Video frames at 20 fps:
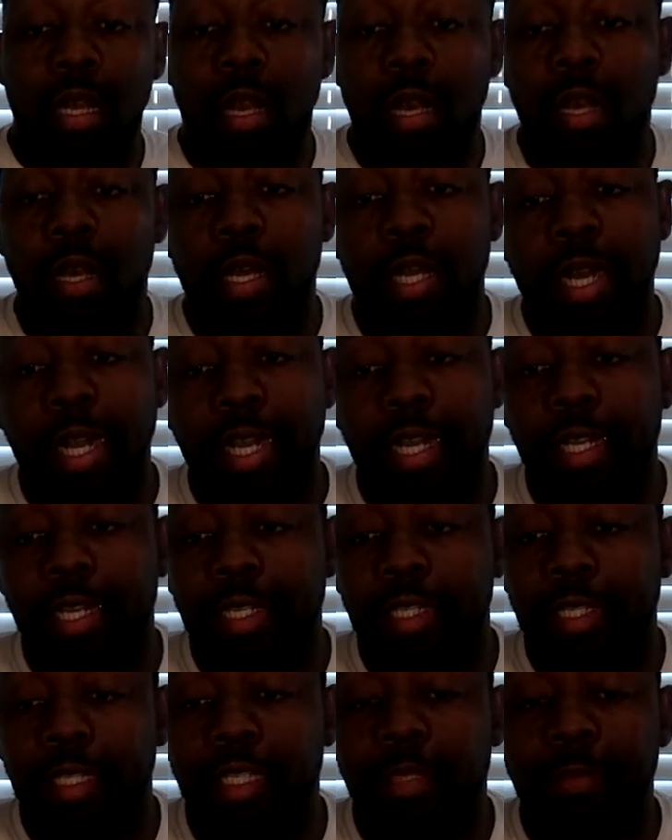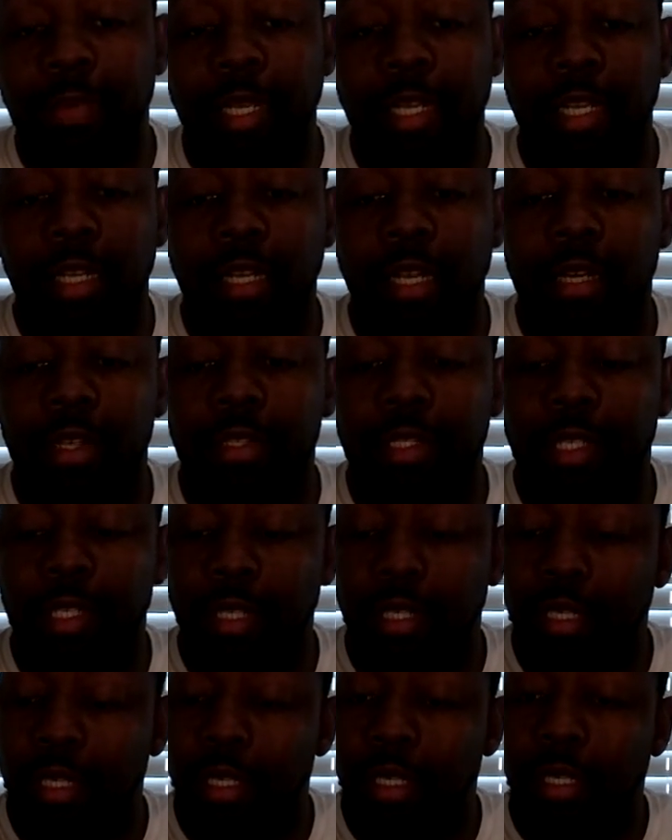or they could have just been
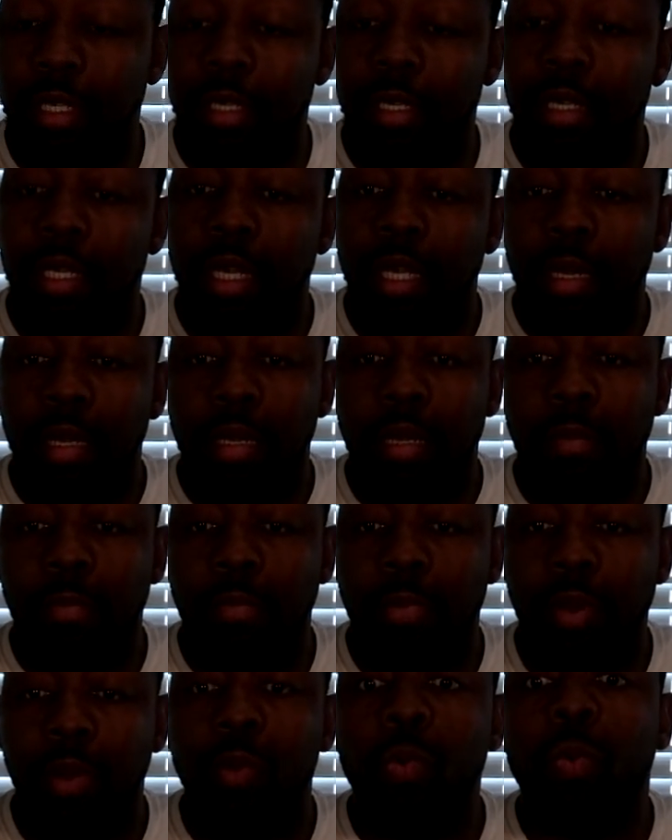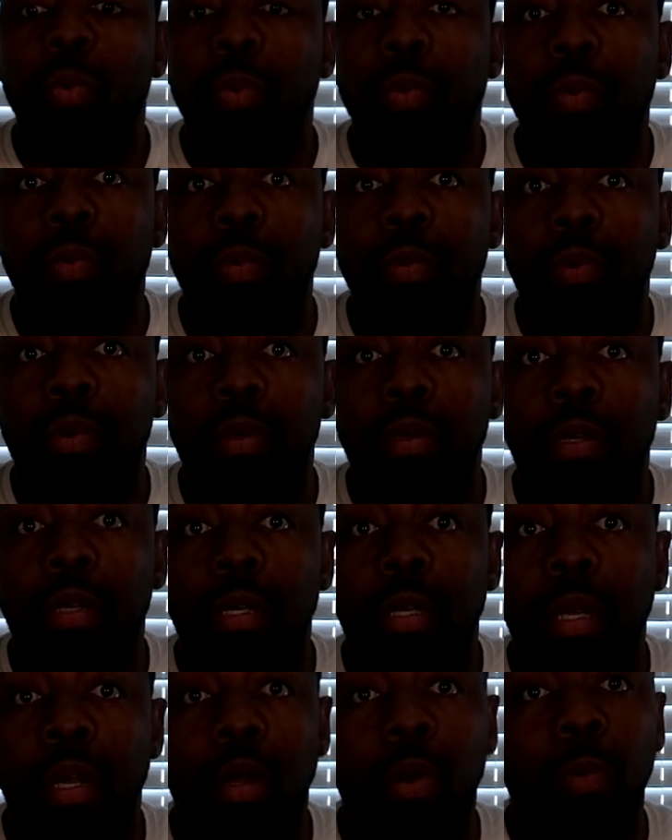glossy blue
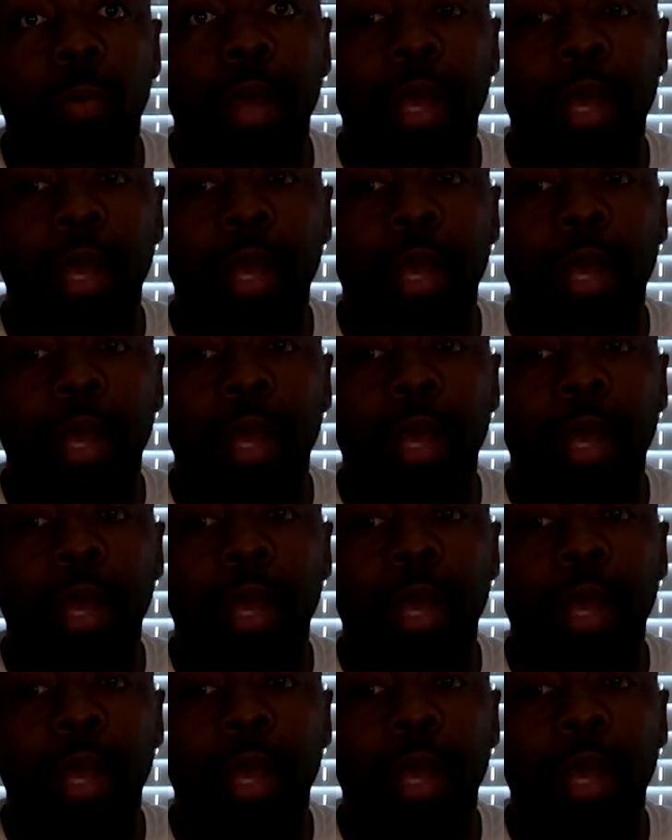or